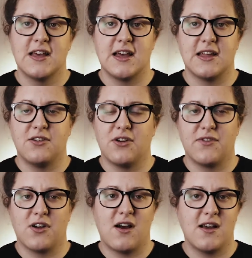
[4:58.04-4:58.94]
and you have
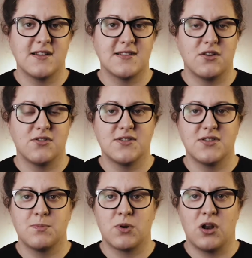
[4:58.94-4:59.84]
your ISO
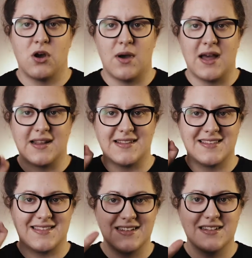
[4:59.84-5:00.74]
super low and it's
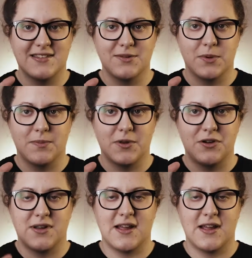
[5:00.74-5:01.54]
still super blown